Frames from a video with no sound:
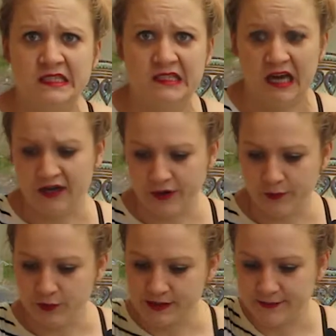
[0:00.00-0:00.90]
I don't know,
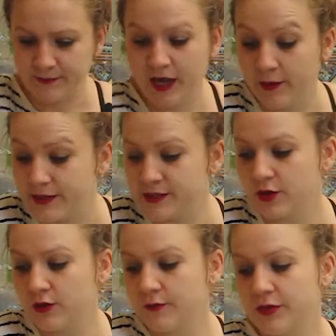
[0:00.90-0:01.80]
we'll see. Anyway, so
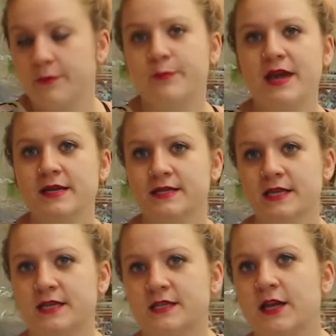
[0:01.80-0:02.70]
the
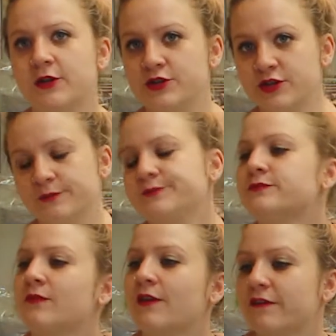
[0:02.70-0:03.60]
basic dilution
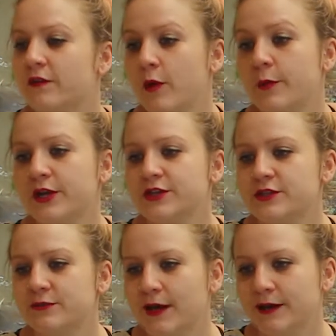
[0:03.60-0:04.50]
for what we're going
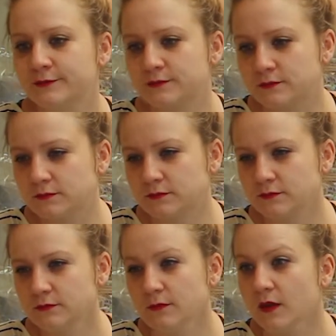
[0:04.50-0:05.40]
to do now
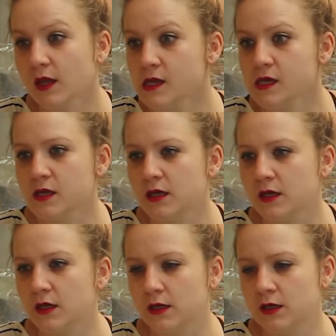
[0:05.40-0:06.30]

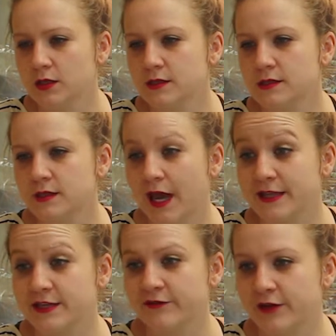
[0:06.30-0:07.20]
is, I
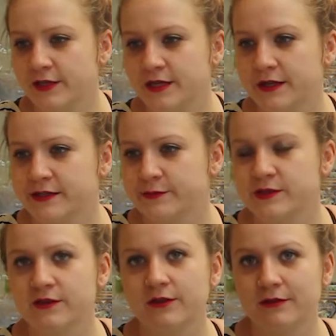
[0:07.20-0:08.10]
had to convert it because it
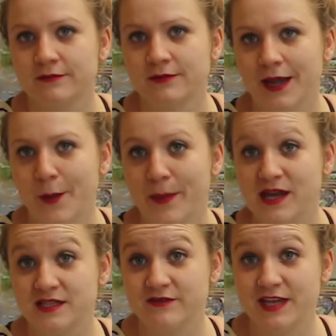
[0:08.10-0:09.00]
was on like a
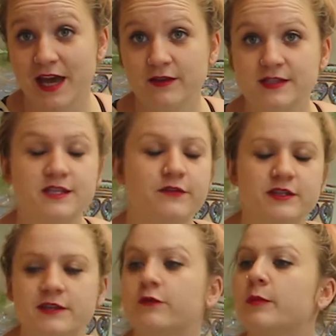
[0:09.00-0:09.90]
massive scale. This is
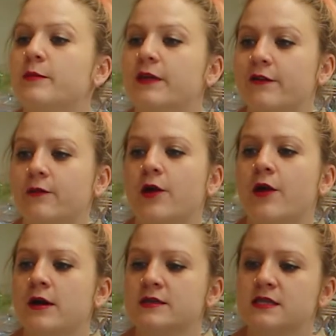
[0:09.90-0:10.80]
obviously for people that have grow
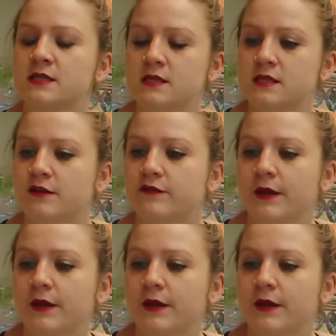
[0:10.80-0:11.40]
houses and stuff.